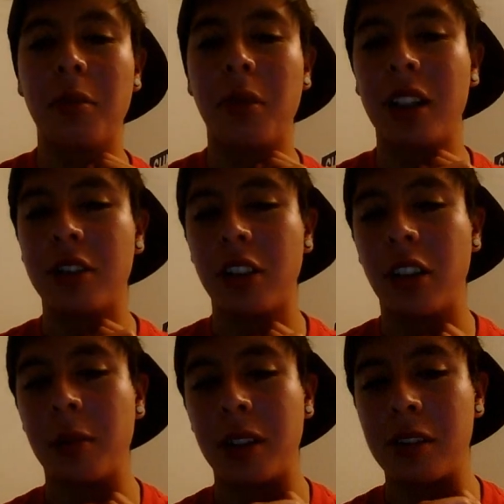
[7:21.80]
my
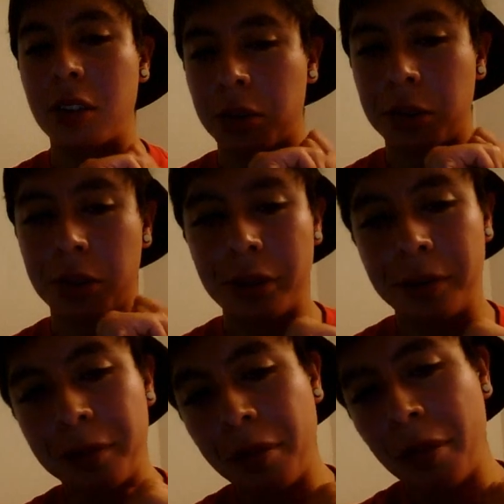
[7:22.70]
job at school.
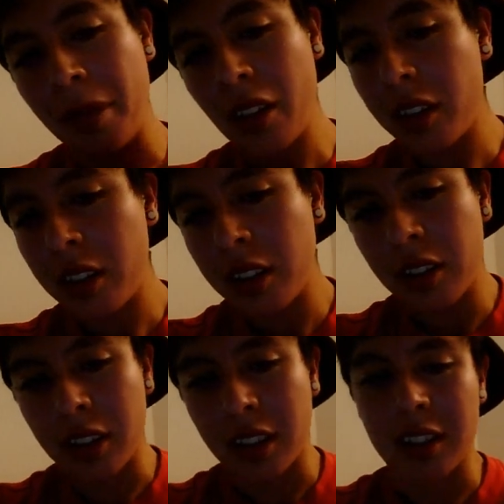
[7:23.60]

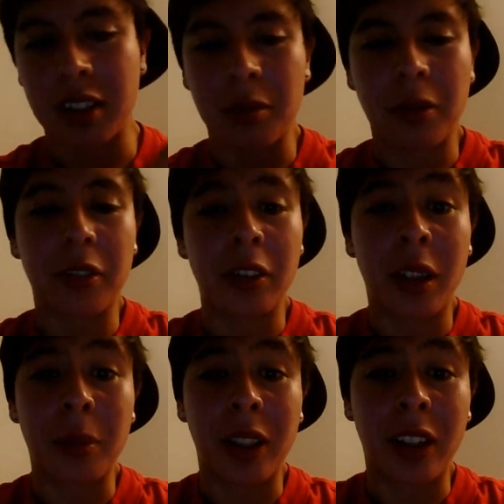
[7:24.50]
Like I said before,
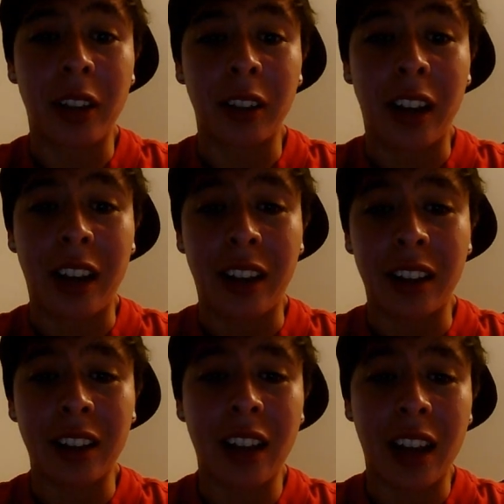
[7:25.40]
I'm an
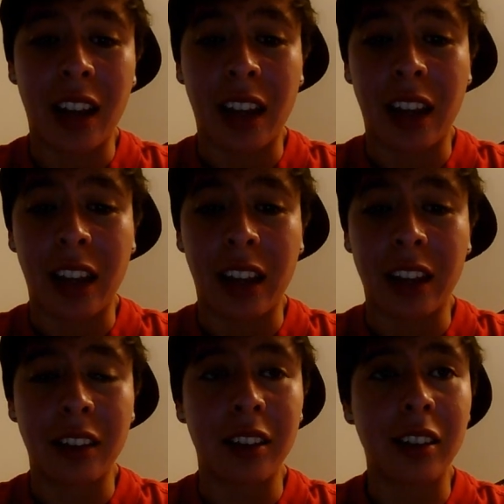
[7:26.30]
RA,
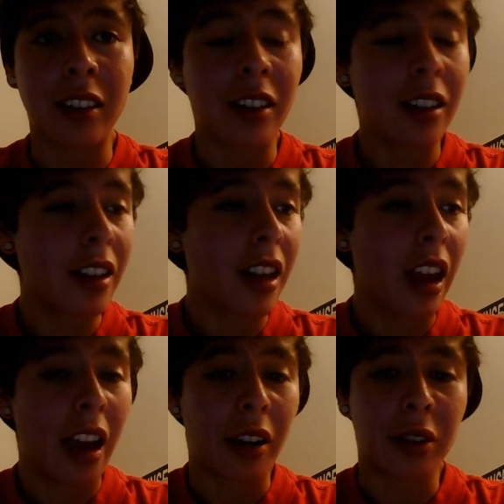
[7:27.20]
and
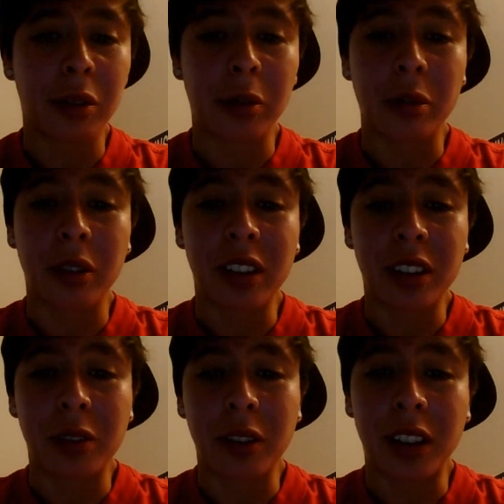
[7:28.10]
I was
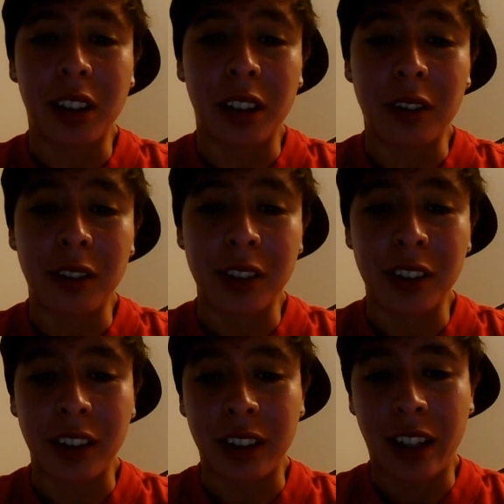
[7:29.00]
really, really nervous
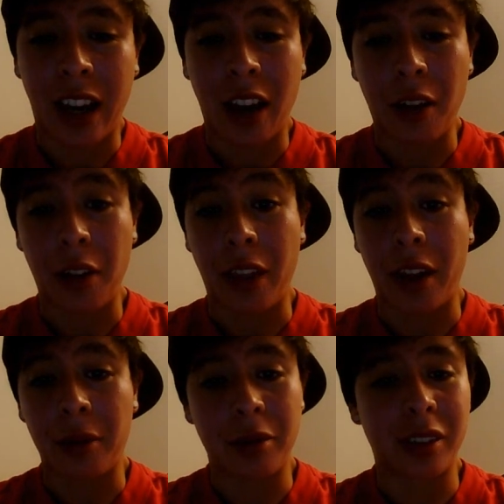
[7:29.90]
on how
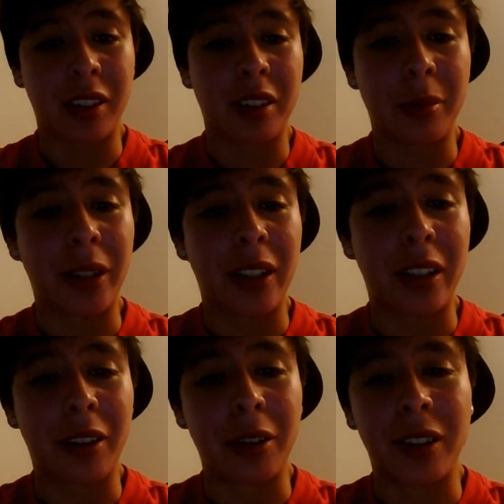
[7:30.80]
that was gonna play
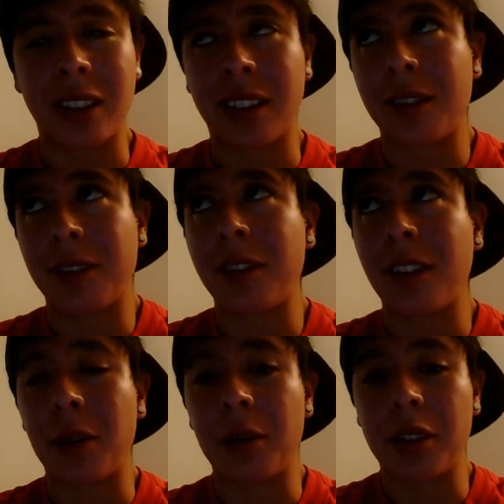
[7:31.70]
out. Like, if
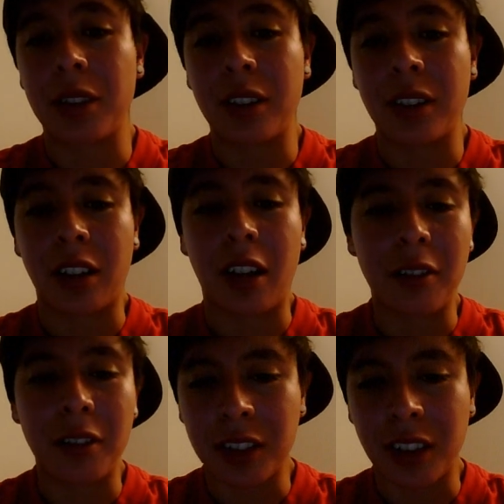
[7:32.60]
I was, like,
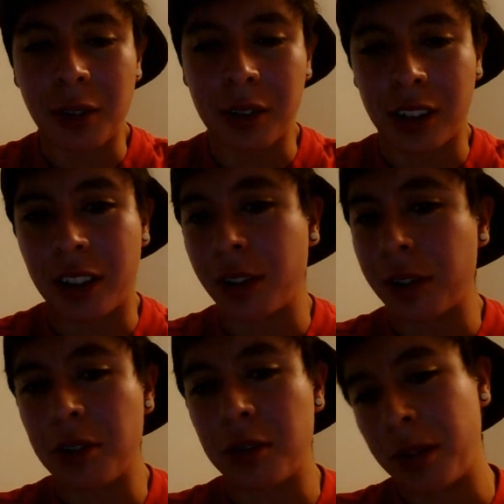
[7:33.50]
obviously I wasn't gonna
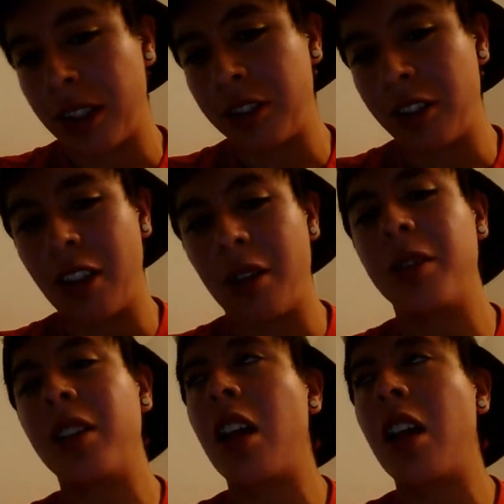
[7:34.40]
lose my job,